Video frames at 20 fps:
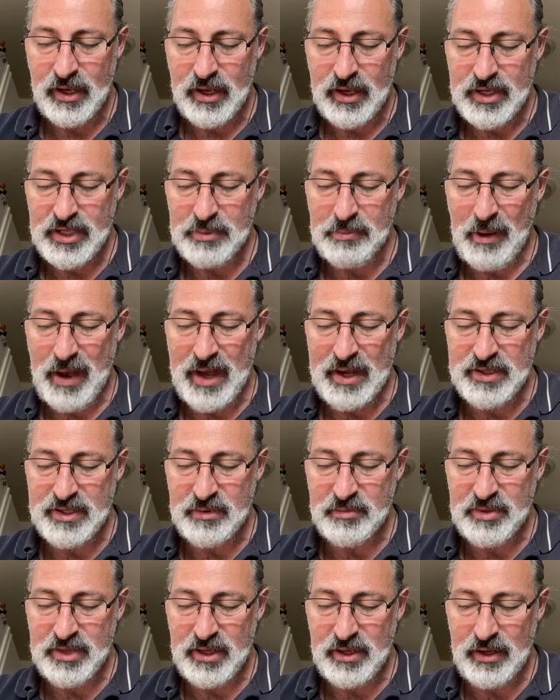
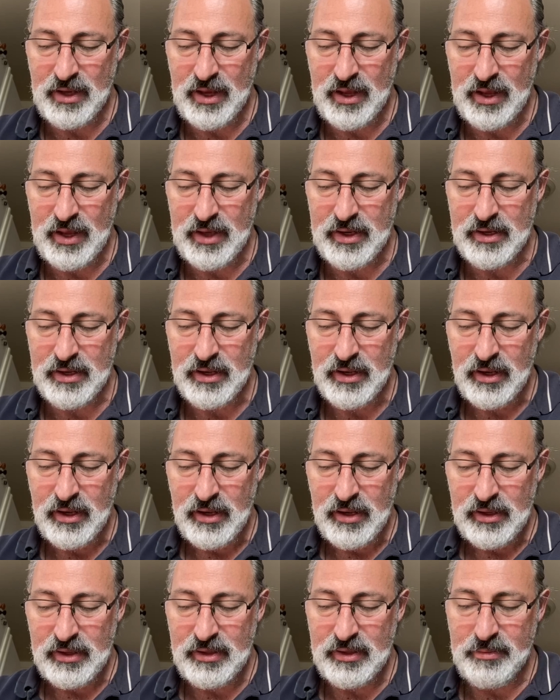spasms in the head,
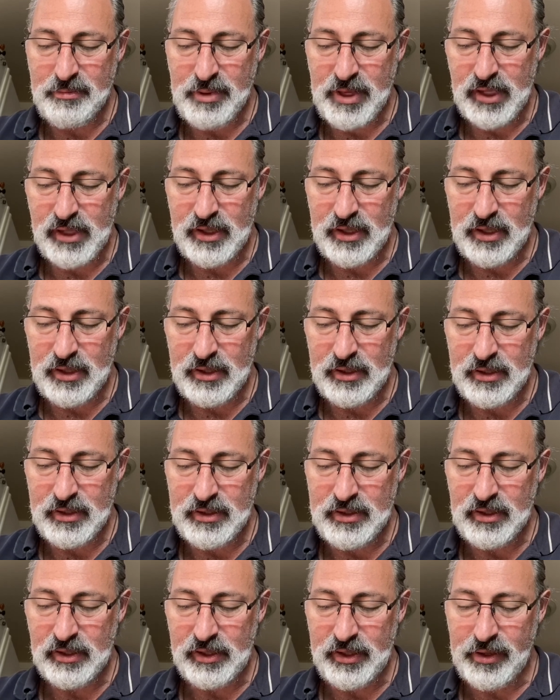debility, and
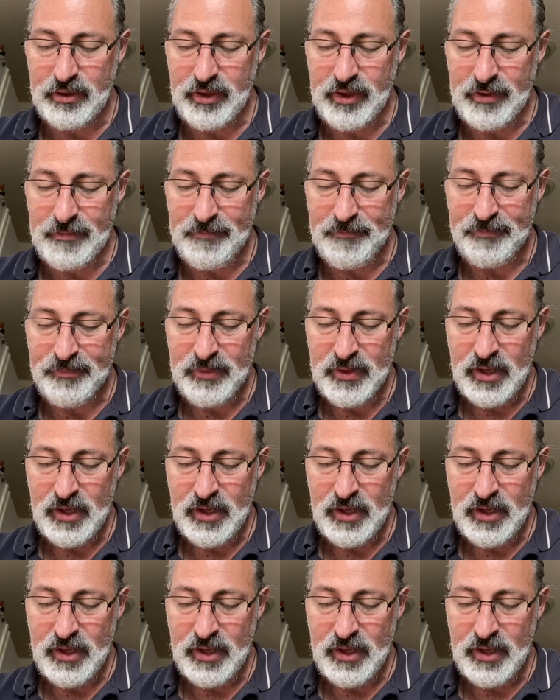delirium.